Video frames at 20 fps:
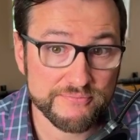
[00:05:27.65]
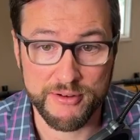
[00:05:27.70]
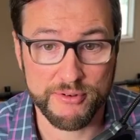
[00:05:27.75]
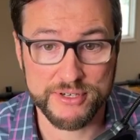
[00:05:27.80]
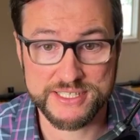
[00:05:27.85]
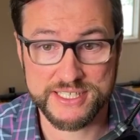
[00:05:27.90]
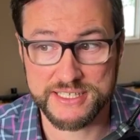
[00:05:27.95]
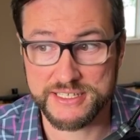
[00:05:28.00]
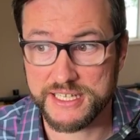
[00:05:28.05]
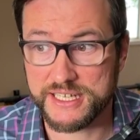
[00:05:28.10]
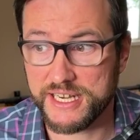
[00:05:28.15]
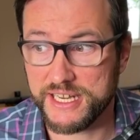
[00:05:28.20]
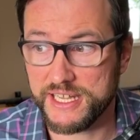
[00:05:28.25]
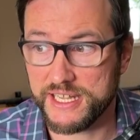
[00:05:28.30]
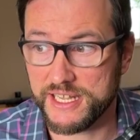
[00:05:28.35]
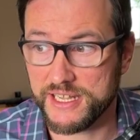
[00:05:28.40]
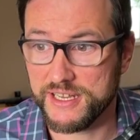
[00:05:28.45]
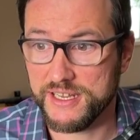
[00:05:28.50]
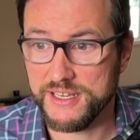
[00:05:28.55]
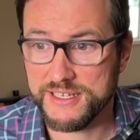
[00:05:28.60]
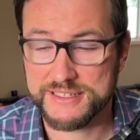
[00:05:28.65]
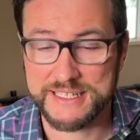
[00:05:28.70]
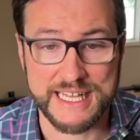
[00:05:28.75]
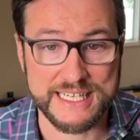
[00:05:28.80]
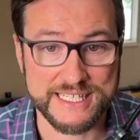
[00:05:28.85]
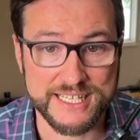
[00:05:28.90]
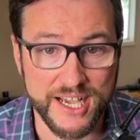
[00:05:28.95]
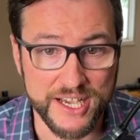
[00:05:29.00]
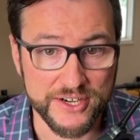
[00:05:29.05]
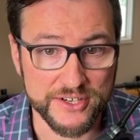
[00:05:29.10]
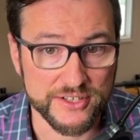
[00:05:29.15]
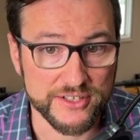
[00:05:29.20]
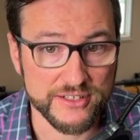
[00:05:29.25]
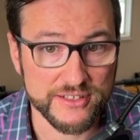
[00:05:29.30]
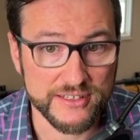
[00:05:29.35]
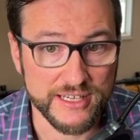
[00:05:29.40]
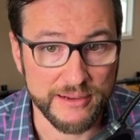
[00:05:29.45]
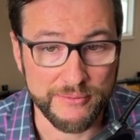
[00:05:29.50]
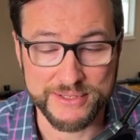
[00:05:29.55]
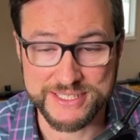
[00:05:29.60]
I wasn't getting that
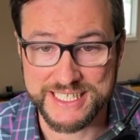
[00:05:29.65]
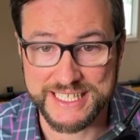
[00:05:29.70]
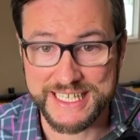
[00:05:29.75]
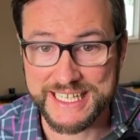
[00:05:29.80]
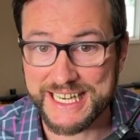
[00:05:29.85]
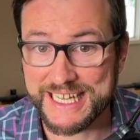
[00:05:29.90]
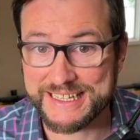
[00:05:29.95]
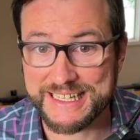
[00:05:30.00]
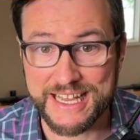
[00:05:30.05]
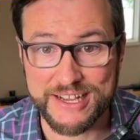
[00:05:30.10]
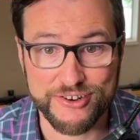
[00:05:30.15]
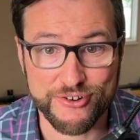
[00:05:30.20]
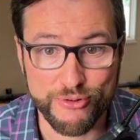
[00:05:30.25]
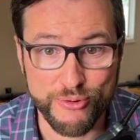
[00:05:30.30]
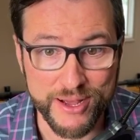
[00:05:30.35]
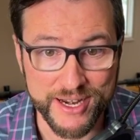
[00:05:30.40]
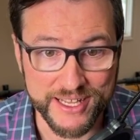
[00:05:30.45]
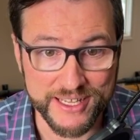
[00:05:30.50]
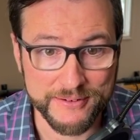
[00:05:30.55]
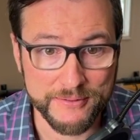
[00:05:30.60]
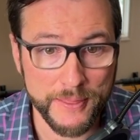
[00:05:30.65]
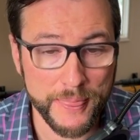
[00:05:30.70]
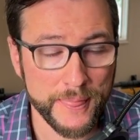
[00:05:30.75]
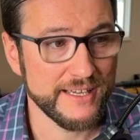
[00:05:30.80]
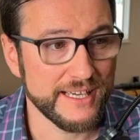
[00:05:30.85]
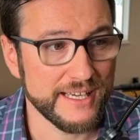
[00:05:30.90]
title. I wasn't getting that credit.